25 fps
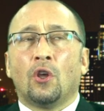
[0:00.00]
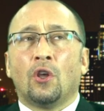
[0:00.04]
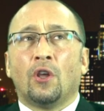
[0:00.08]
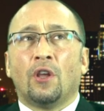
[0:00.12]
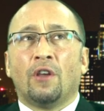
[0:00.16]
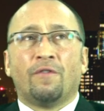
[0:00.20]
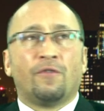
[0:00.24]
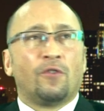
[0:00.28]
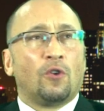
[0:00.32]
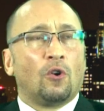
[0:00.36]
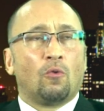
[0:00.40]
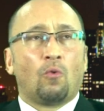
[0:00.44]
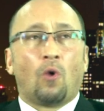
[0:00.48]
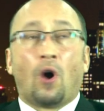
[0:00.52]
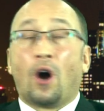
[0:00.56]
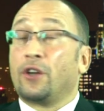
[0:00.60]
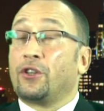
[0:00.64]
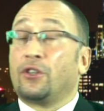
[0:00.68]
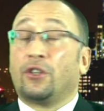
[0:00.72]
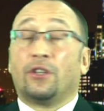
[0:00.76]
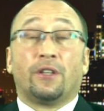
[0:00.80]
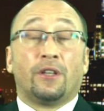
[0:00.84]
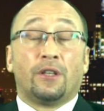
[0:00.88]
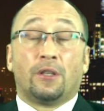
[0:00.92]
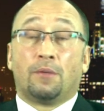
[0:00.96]
if you're
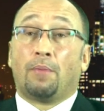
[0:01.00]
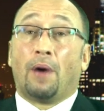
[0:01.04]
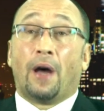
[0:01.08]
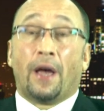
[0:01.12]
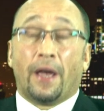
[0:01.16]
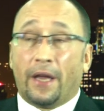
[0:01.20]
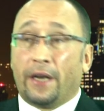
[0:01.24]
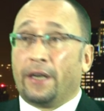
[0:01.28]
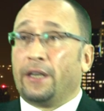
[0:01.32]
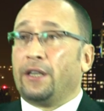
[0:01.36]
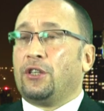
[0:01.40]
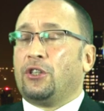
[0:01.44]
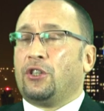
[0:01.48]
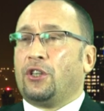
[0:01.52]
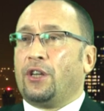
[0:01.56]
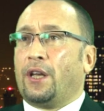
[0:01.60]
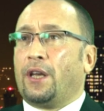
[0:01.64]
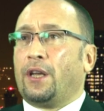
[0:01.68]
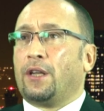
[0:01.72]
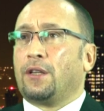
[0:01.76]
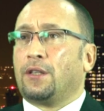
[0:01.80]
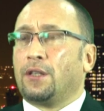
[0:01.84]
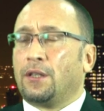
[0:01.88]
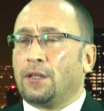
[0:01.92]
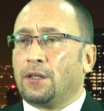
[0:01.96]
watching this by any
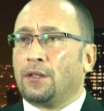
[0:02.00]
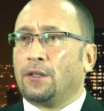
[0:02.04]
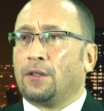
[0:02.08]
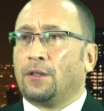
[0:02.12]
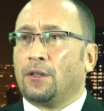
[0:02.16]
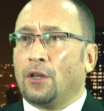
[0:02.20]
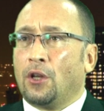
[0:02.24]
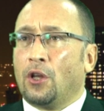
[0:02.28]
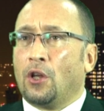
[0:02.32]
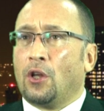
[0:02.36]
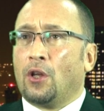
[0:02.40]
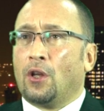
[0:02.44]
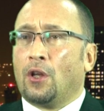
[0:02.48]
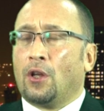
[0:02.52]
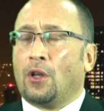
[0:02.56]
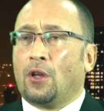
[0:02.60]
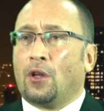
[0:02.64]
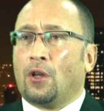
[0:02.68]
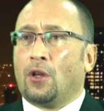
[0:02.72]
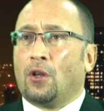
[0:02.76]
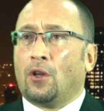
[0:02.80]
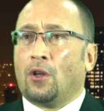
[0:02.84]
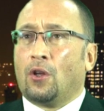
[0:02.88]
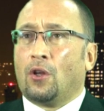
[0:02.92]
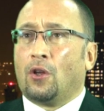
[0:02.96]
chance,
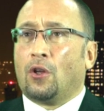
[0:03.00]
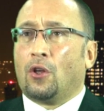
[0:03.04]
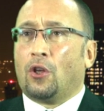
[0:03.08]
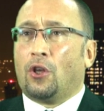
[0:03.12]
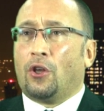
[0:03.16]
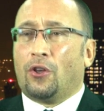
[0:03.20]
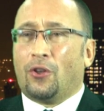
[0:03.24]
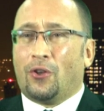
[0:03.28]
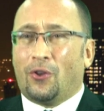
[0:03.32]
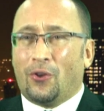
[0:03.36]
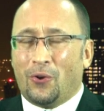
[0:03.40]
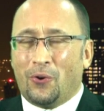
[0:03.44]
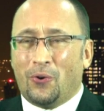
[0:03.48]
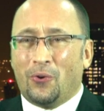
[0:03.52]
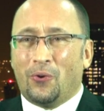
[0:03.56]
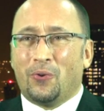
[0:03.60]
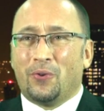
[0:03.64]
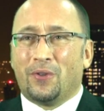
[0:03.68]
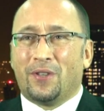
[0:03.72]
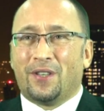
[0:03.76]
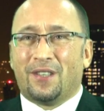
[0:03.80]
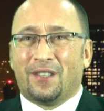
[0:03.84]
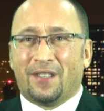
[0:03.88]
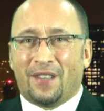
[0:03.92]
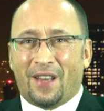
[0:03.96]
you
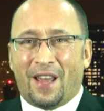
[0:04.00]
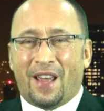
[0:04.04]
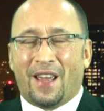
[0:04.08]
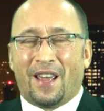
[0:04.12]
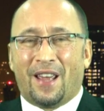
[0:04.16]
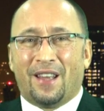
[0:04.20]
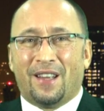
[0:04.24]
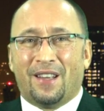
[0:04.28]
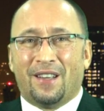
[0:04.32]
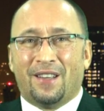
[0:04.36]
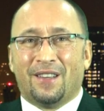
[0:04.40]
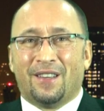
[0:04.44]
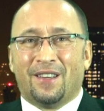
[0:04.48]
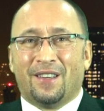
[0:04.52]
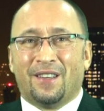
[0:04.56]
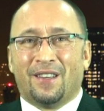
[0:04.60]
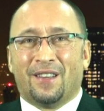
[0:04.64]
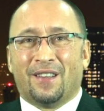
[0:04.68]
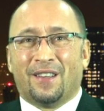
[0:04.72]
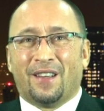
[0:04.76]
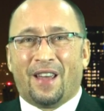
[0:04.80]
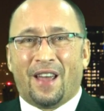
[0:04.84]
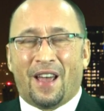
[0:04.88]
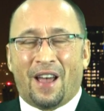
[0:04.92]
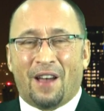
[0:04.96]
say,
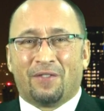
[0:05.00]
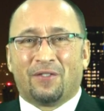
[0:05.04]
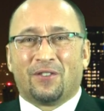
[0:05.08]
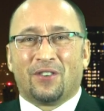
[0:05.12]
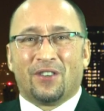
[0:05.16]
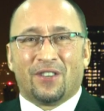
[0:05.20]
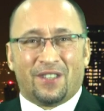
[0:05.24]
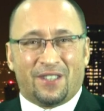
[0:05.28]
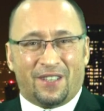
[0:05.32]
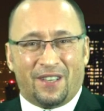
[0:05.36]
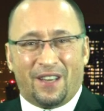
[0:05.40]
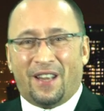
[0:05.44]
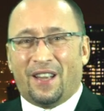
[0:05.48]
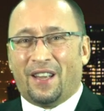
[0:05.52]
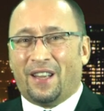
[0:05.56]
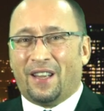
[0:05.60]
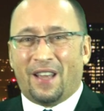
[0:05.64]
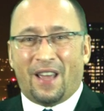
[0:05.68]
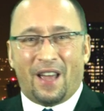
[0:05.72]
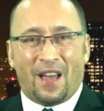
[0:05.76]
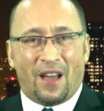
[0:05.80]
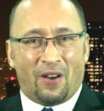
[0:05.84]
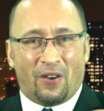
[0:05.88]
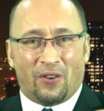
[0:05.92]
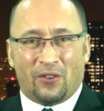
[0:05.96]
after saying
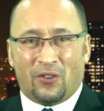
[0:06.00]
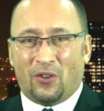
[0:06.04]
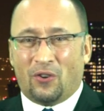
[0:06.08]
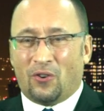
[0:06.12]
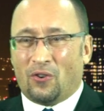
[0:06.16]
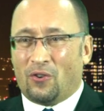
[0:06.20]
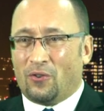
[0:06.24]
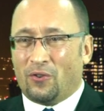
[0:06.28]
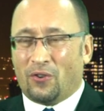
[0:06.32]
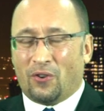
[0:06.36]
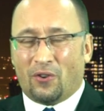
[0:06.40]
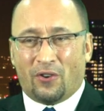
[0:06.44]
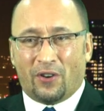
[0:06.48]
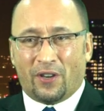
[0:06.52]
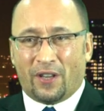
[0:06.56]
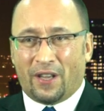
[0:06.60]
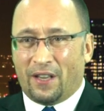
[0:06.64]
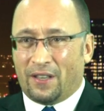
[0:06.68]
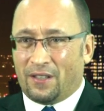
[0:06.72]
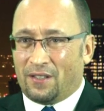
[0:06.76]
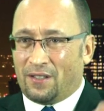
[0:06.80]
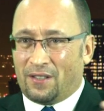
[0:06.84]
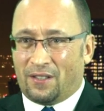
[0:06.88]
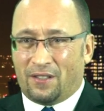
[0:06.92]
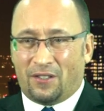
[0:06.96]
how, you know, you're
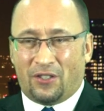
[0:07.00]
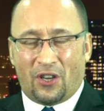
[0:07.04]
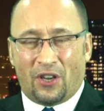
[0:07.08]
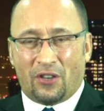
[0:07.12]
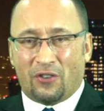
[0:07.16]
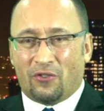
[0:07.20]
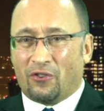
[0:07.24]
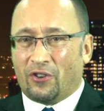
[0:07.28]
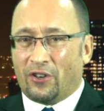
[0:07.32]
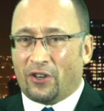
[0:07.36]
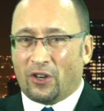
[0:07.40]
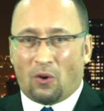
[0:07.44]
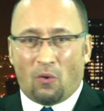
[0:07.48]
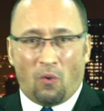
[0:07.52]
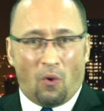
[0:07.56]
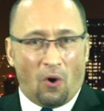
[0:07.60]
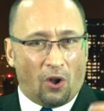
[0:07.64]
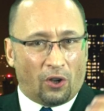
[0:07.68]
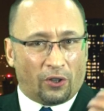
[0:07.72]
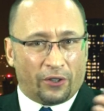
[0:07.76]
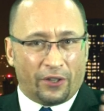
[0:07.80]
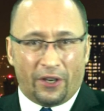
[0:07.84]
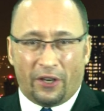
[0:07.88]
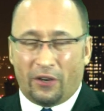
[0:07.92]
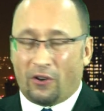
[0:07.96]
against gender
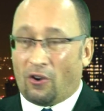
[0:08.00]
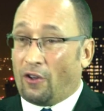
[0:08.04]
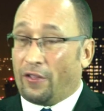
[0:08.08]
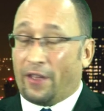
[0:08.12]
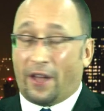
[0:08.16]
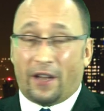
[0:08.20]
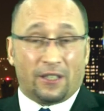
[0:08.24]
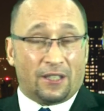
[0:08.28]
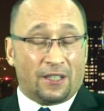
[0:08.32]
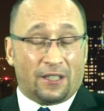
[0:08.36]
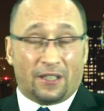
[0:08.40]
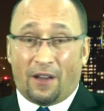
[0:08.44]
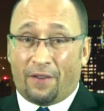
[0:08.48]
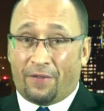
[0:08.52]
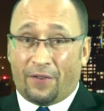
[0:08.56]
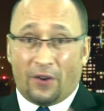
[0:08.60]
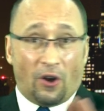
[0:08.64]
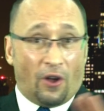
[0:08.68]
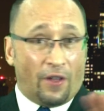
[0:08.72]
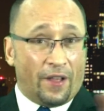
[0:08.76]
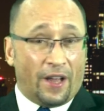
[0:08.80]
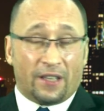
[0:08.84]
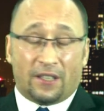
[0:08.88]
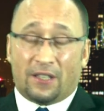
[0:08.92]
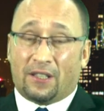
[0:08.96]
inequality and all that
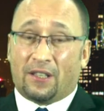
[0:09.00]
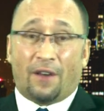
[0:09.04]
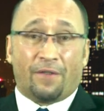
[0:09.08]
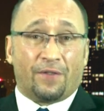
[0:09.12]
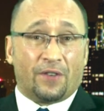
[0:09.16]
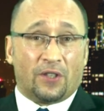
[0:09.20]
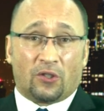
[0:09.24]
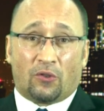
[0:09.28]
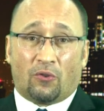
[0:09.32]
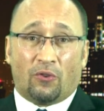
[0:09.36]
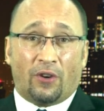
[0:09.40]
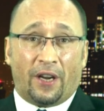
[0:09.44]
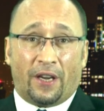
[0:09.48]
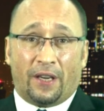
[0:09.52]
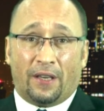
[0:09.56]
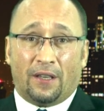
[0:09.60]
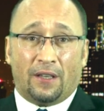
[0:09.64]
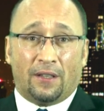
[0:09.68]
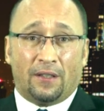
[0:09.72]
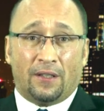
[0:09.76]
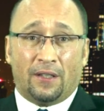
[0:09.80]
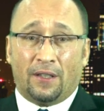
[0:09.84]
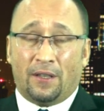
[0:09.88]
stuff is great,